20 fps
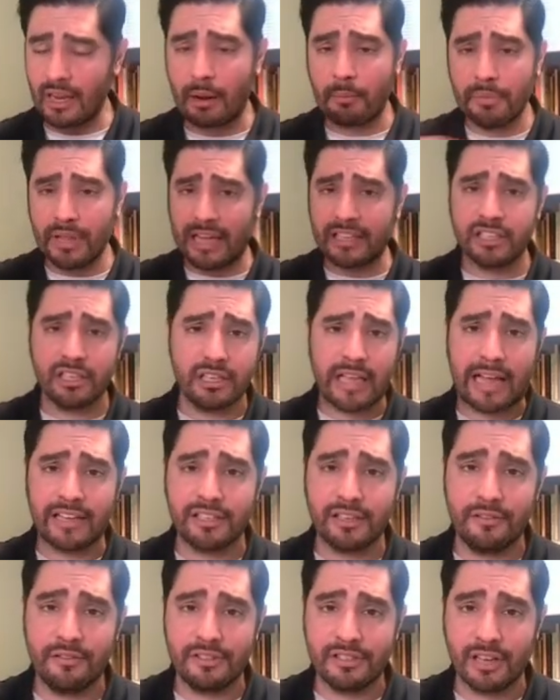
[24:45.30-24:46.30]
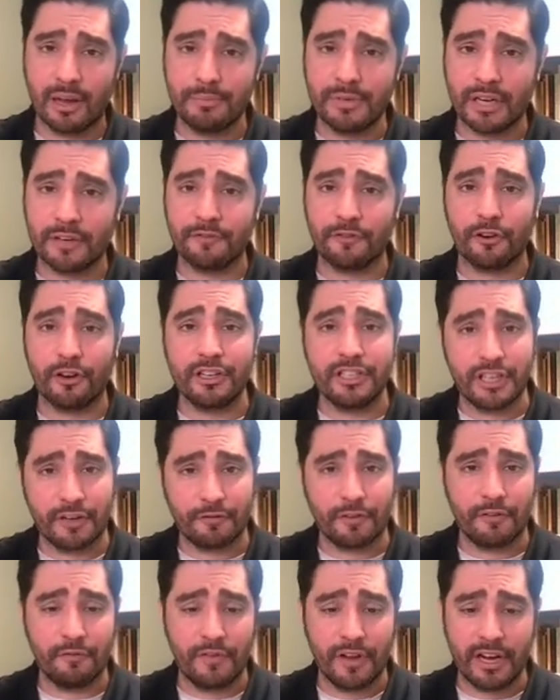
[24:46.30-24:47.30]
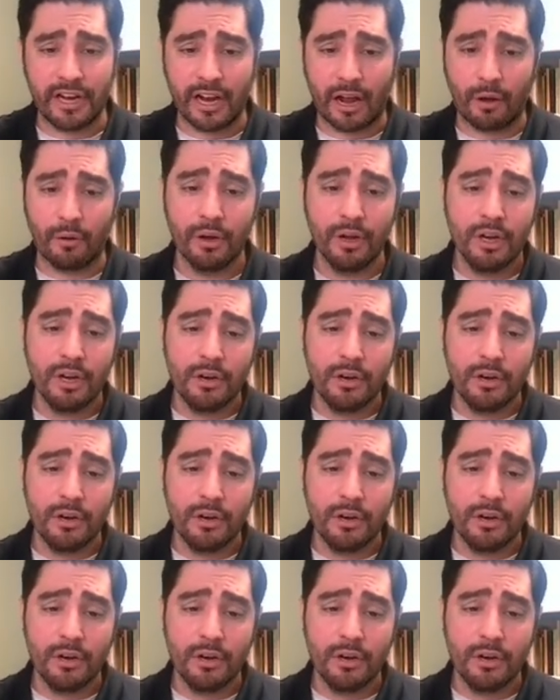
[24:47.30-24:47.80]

But that's a subject for a different video.